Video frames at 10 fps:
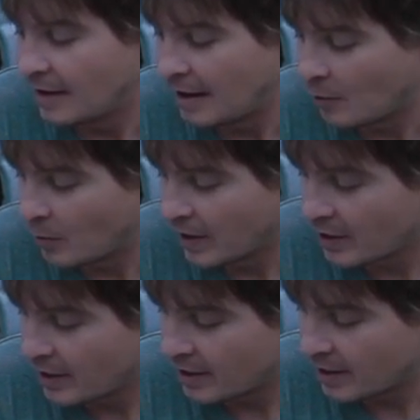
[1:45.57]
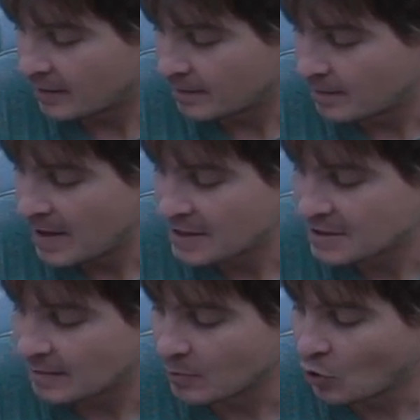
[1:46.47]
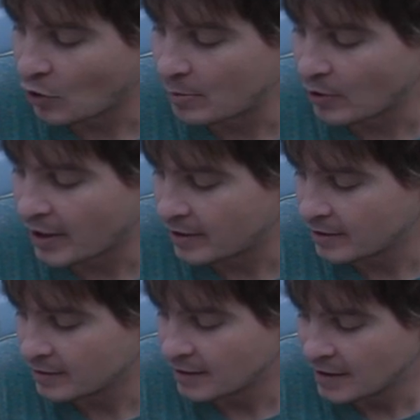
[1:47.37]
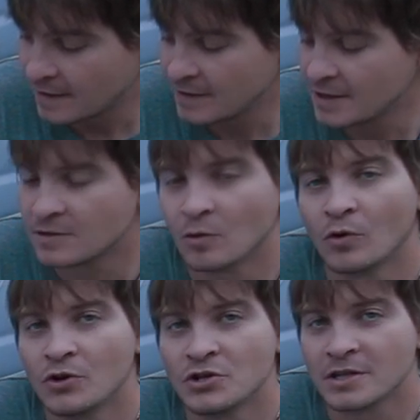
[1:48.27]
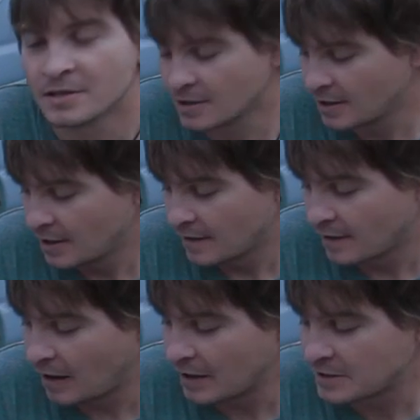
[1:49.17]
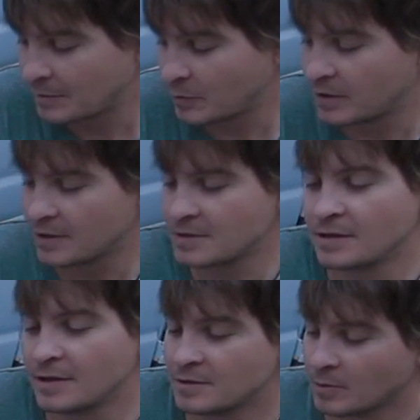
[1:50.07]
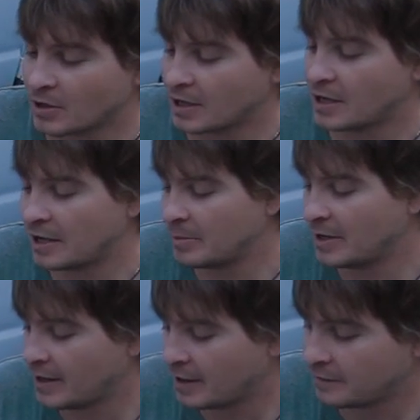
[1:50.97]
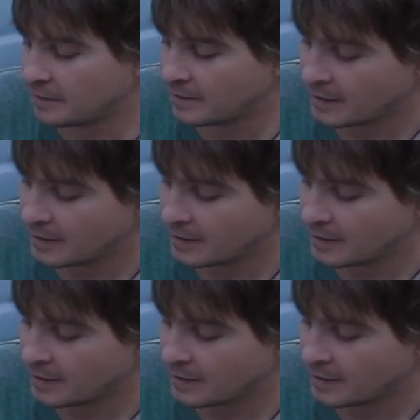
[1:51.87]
We're going to make some cornbread in these oranges. The concept with this is we're going to cut them in half,